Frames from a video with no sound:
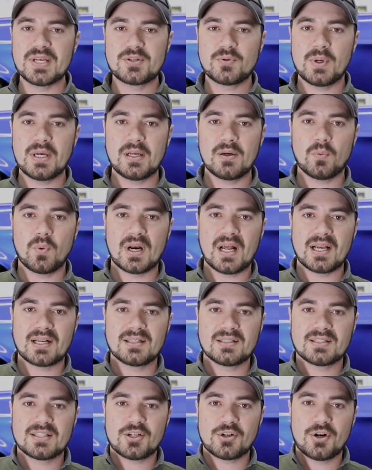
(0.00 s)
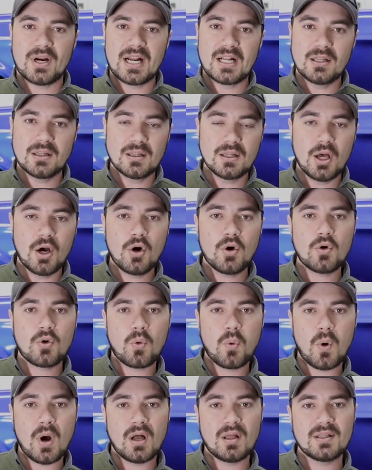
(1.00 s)
between what I consider a low
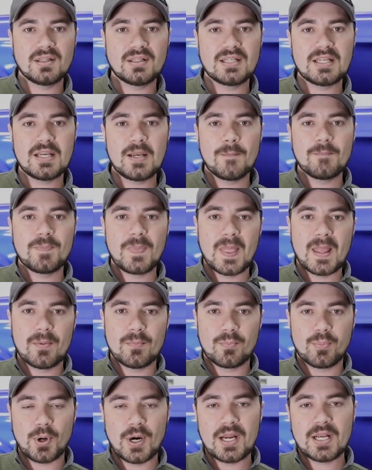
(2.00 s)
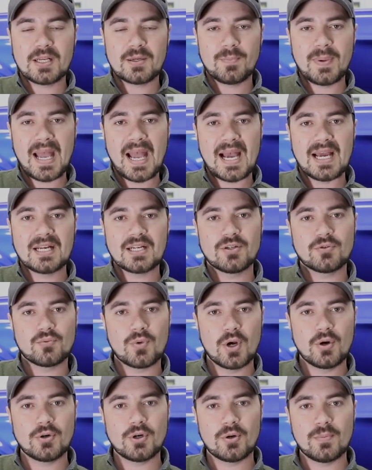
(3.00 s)
quality brake pad and
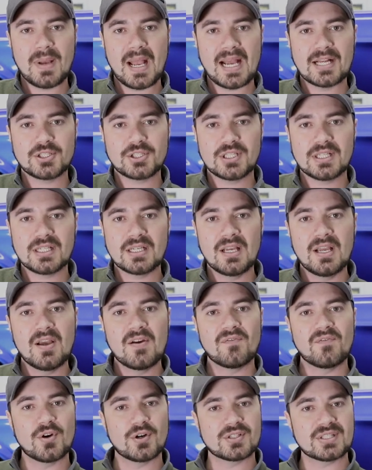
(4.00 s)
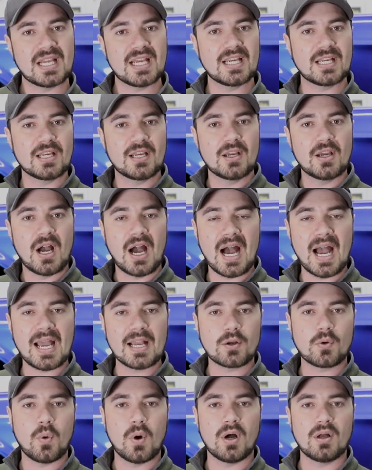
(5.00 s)
rotor matching versus a
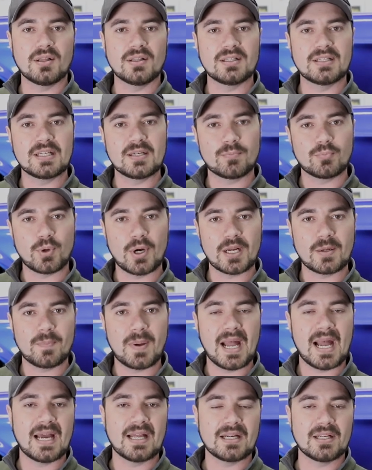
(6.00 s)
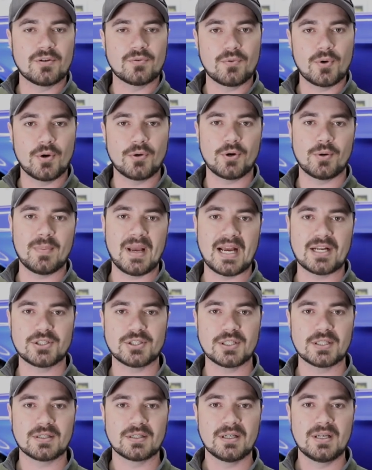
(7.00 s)
high quality brake pad and rotor
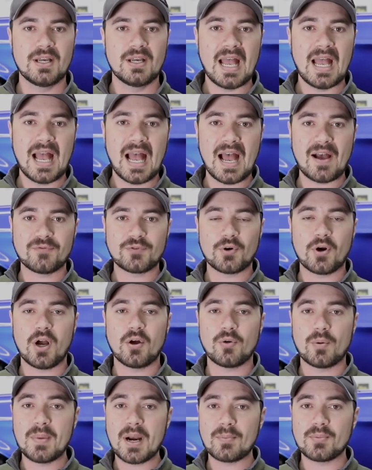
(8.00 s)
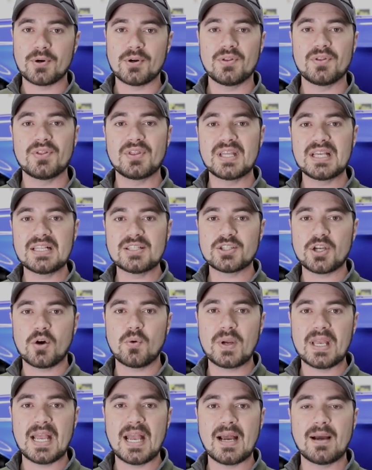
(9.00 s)
matching. After all, remember, these
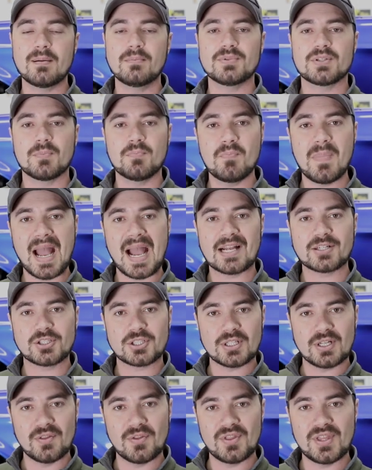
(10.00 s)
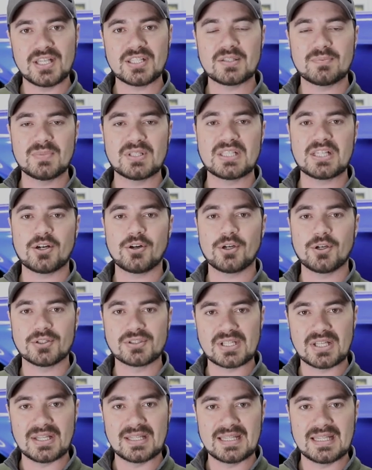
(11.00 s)
OEMs matched this material
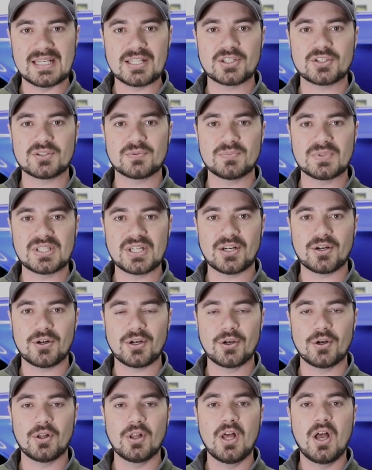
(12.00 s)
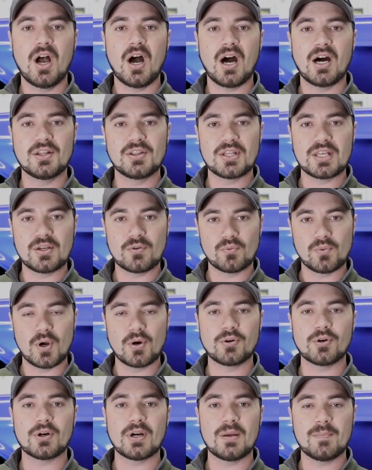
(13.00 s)
to this material on the
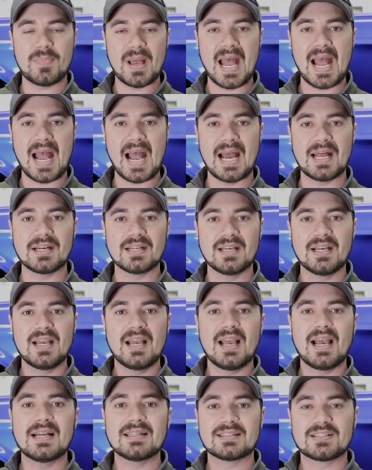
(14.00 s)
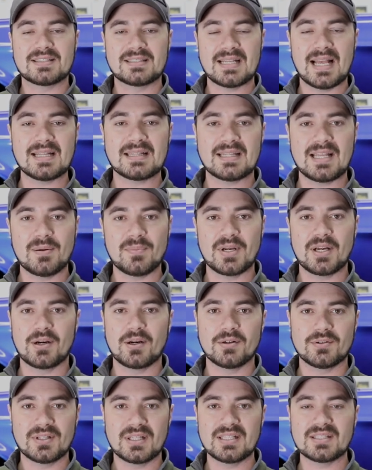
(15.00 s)
rotor and pad and sent them
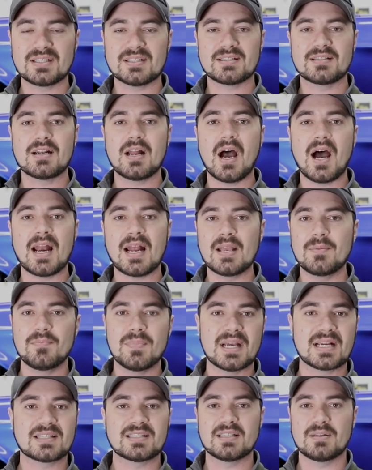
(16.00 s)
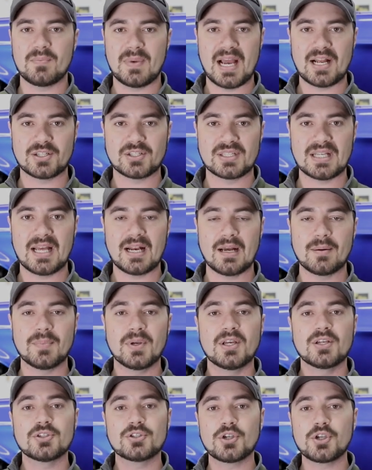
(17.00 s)
here. This is not a mix and match
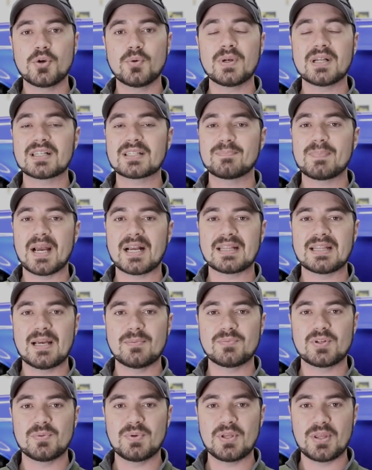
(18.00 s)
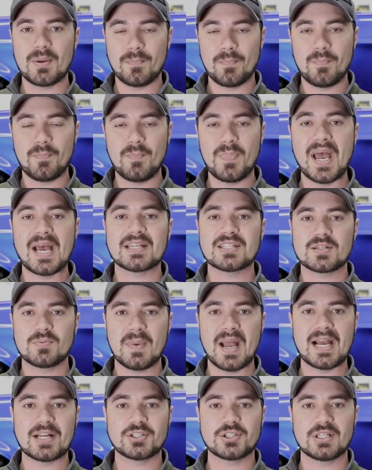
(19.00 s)
setup, so you would expect them to be the best
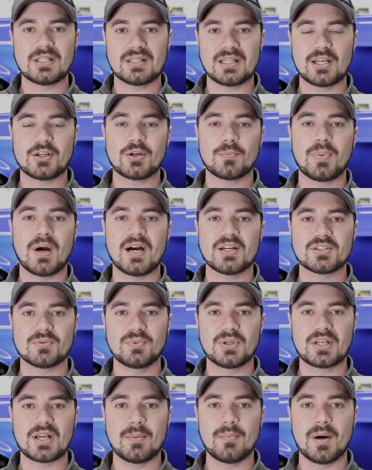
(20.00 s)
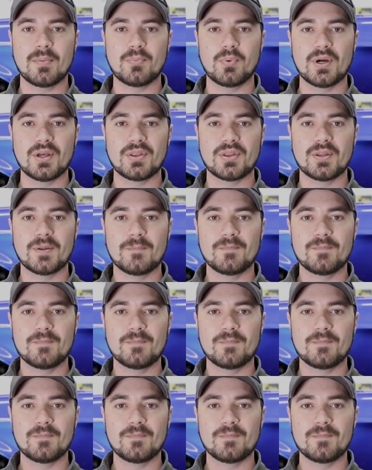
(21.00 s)
matching they could possibly come up with.